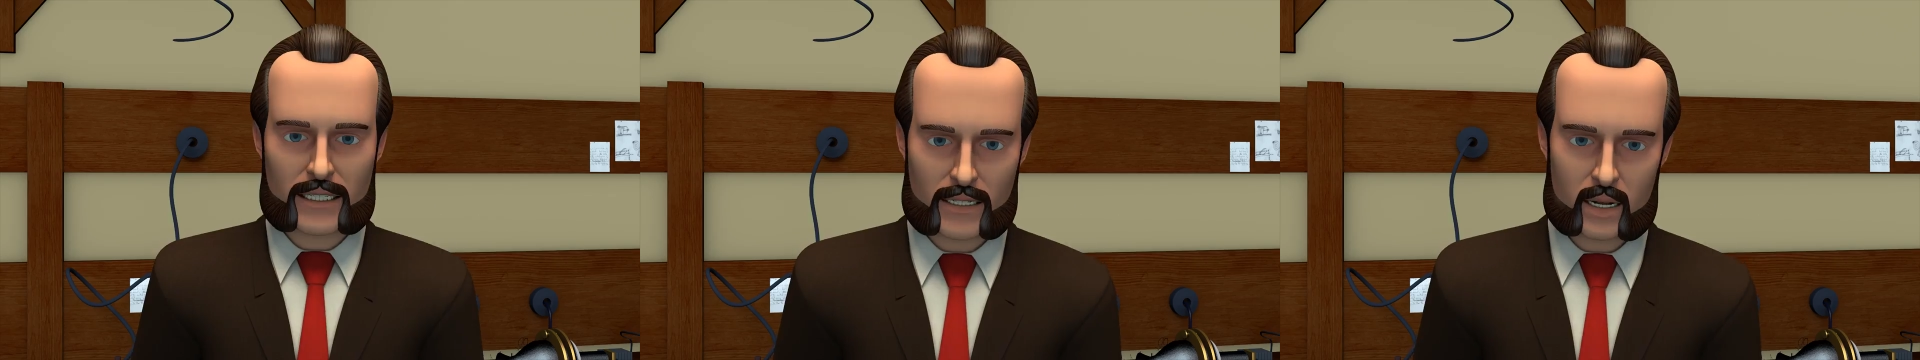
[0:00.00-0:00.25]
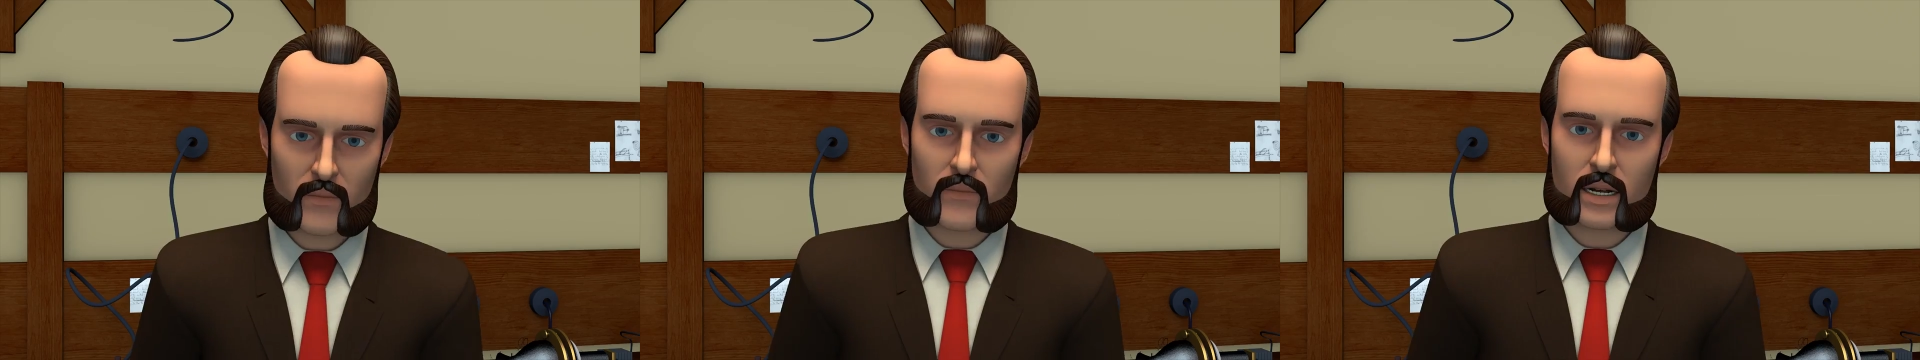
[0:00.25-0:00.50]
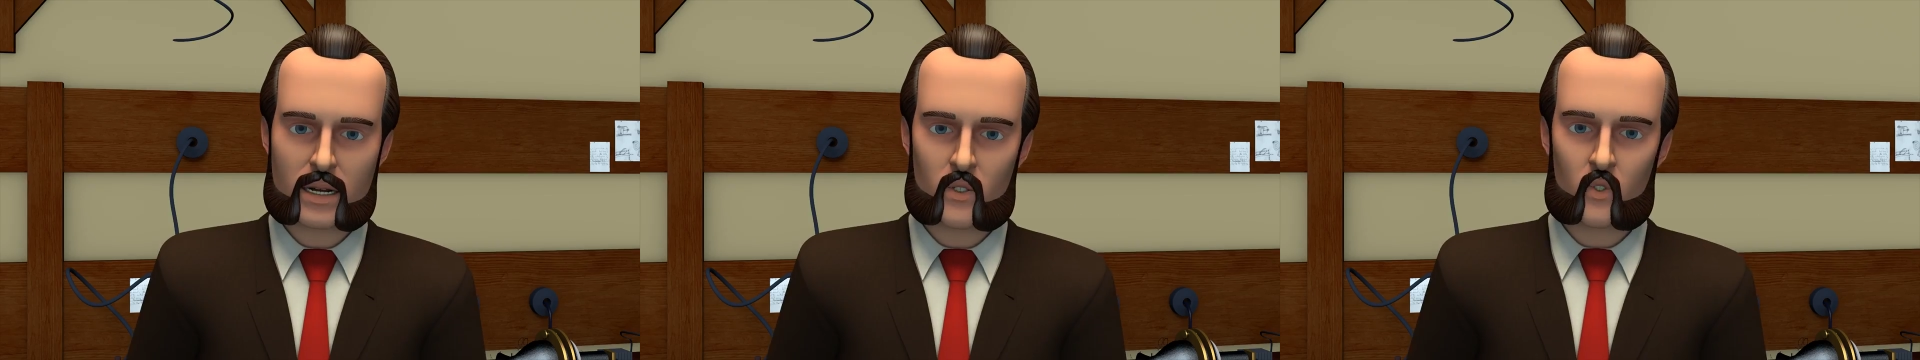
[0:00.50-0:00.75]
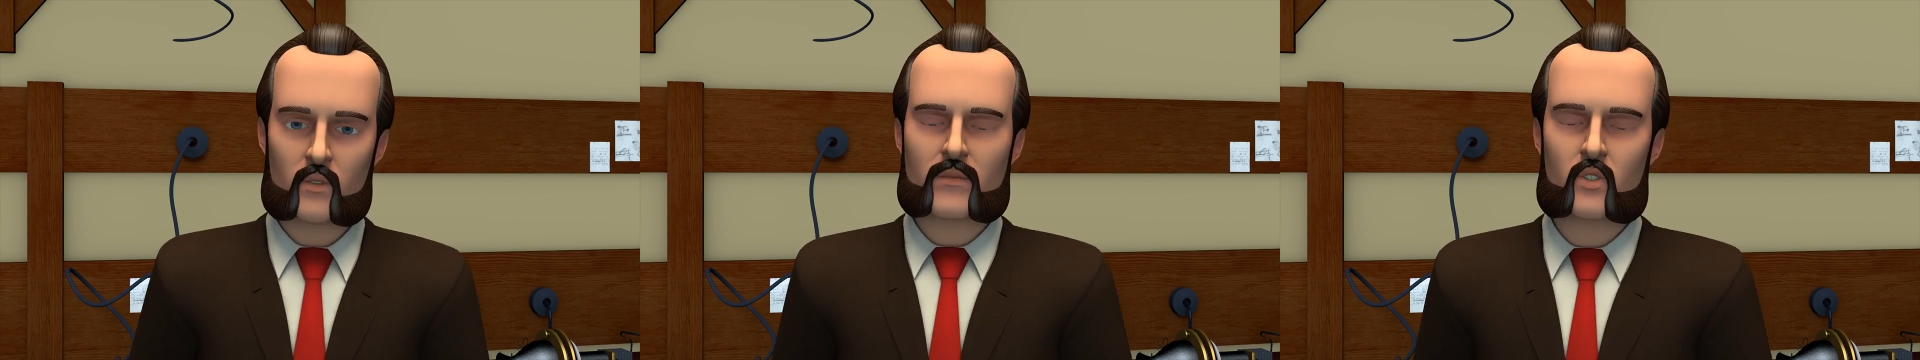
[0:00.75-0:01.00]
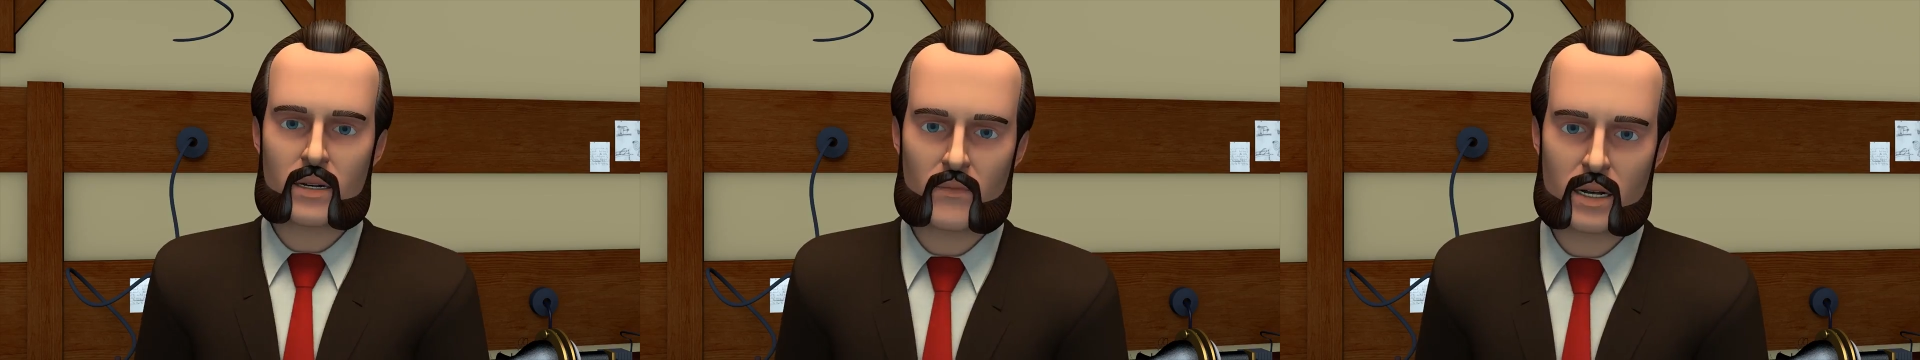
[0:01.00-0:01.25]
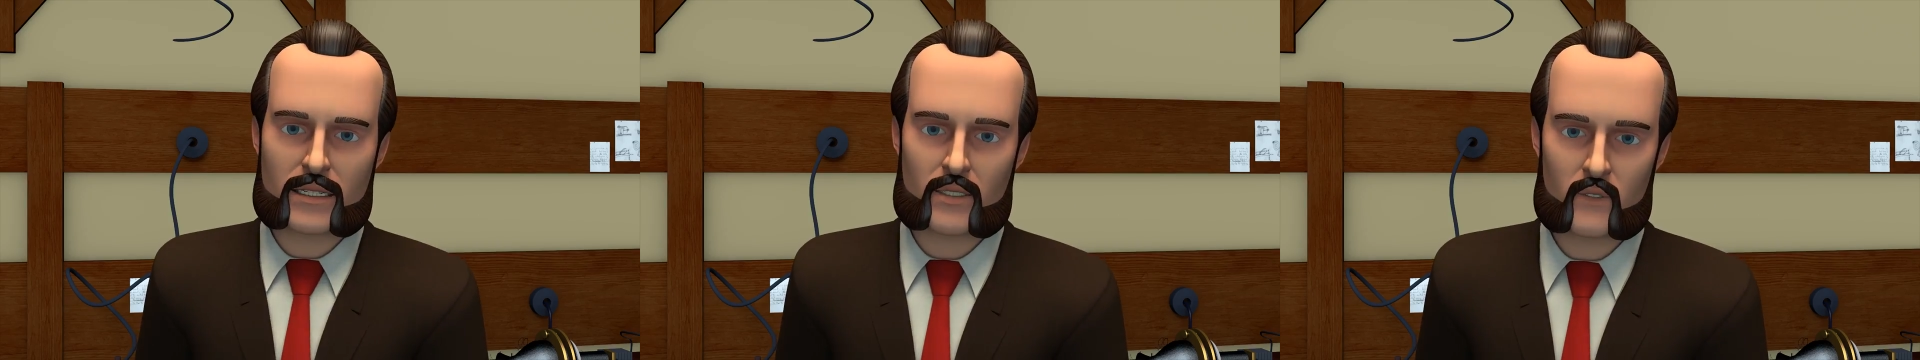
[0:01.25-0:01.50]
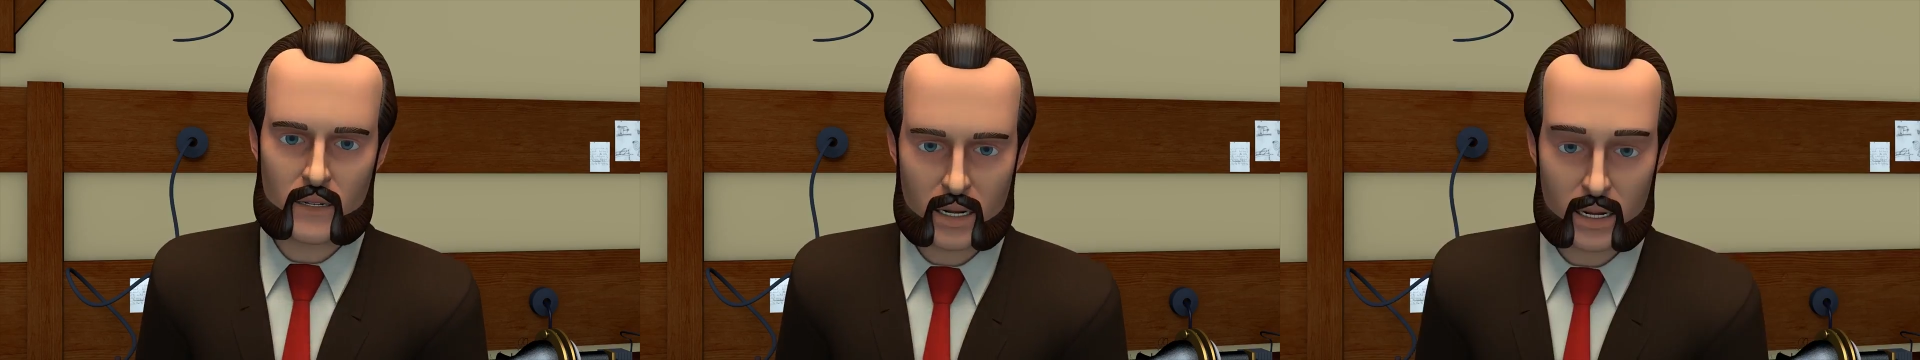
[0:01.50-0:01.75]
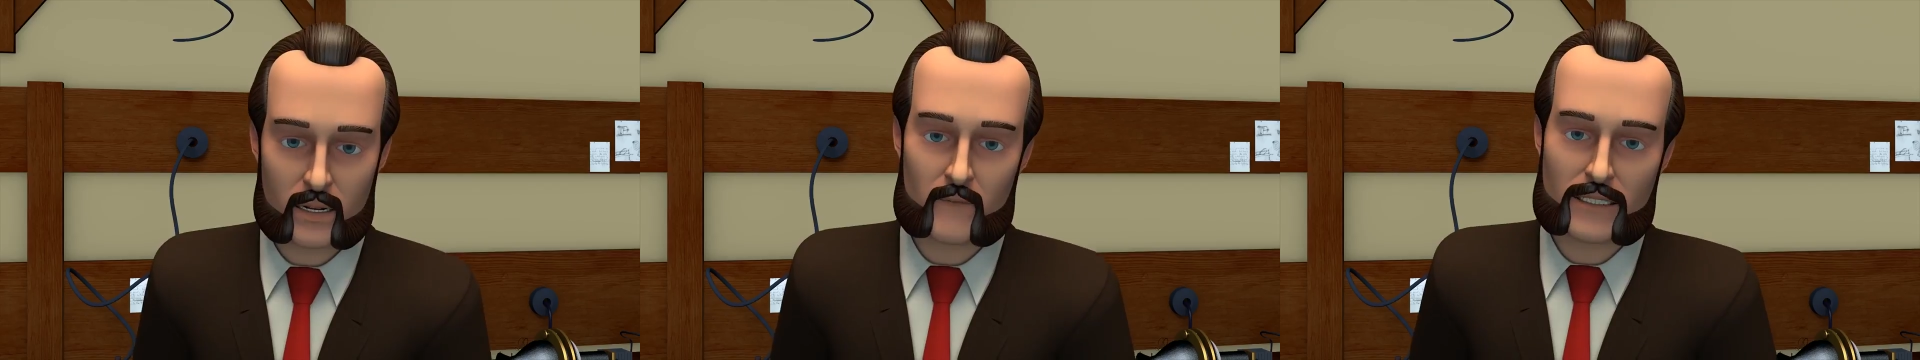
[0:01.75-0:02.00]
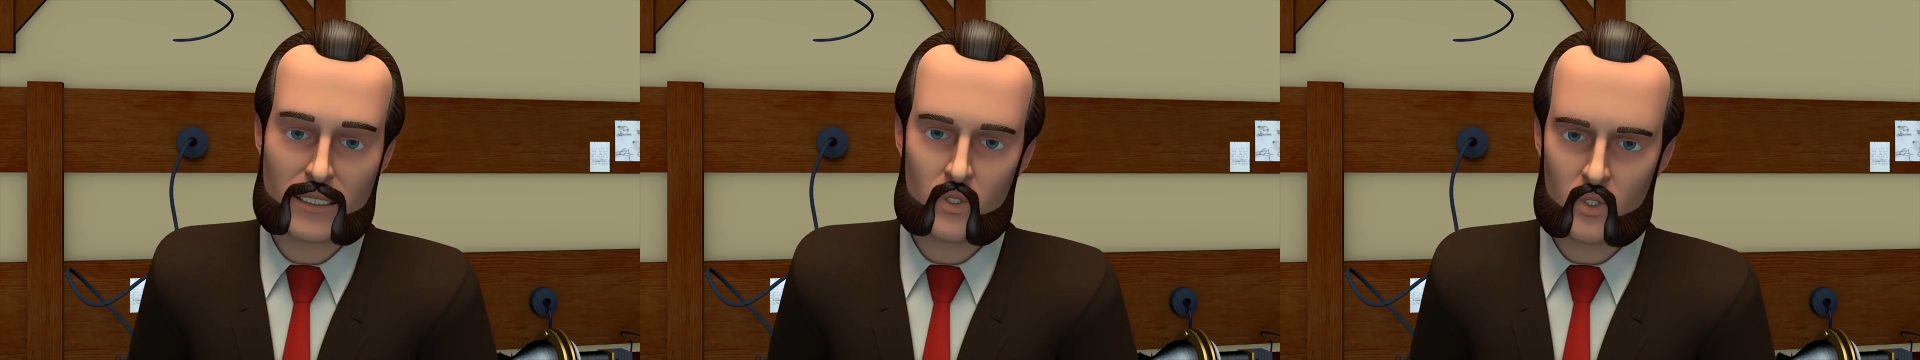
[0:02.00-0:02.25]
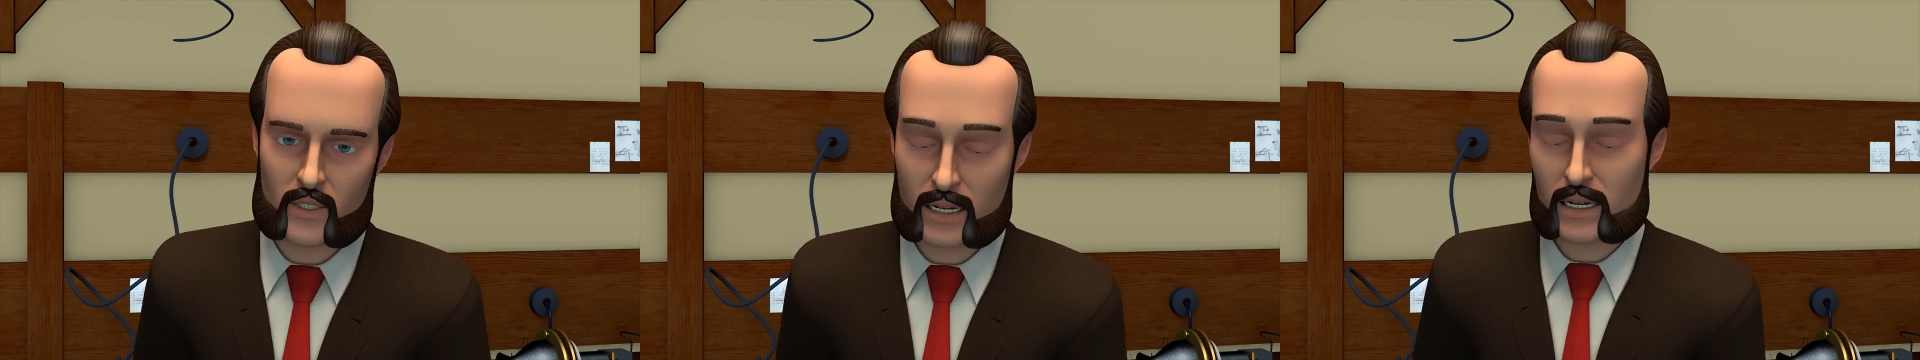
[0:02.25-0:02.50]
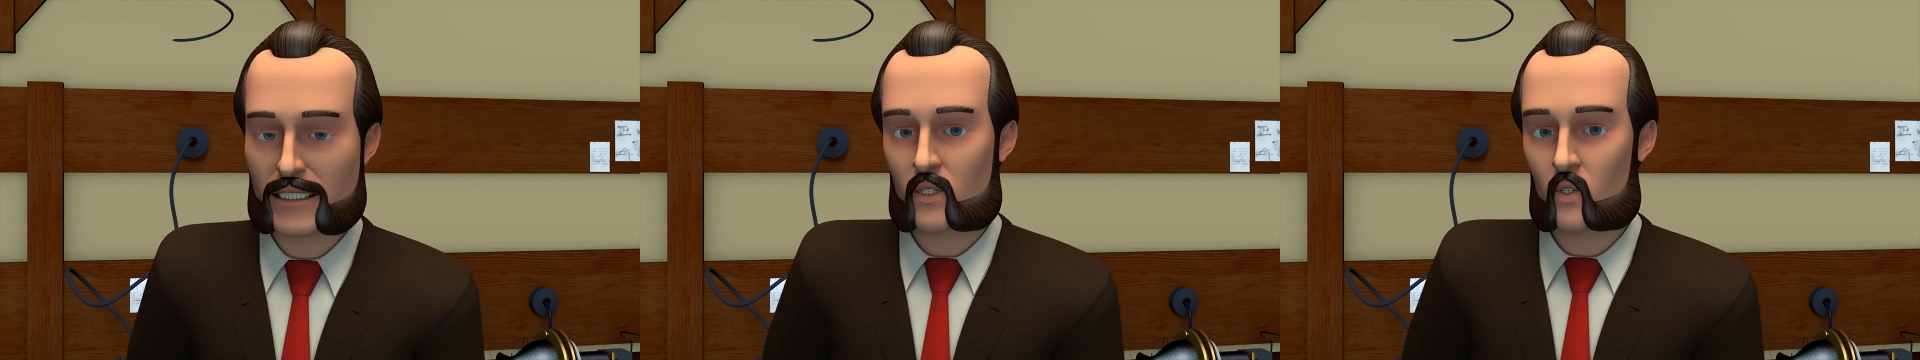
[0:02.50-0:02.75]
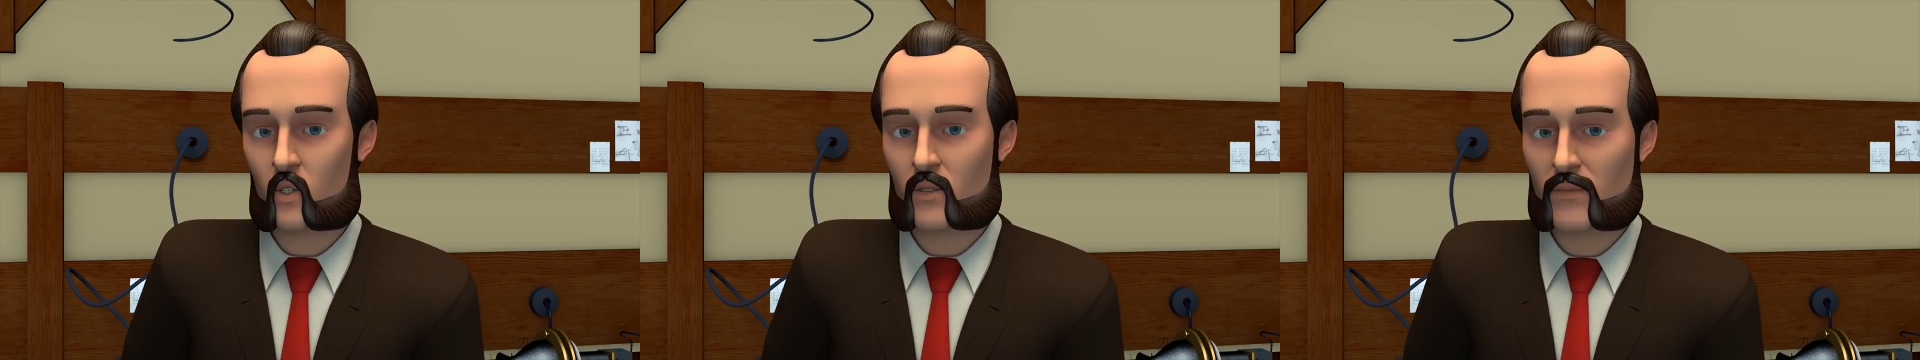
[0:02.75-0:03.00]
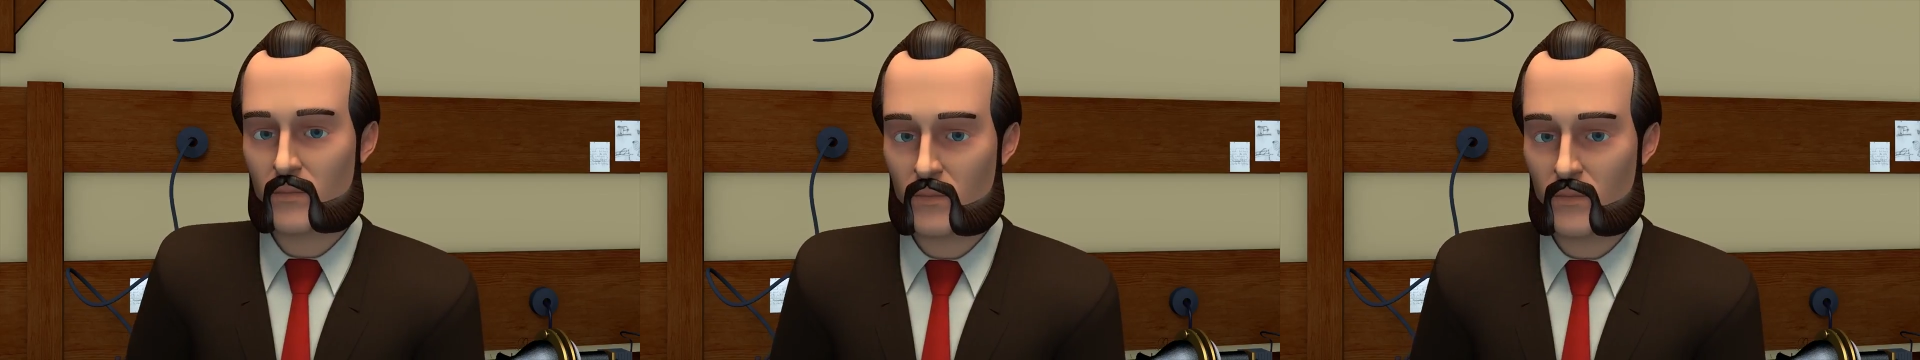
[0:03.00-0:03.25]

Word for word: Neena, can you hold one side of the cup and go to the other room?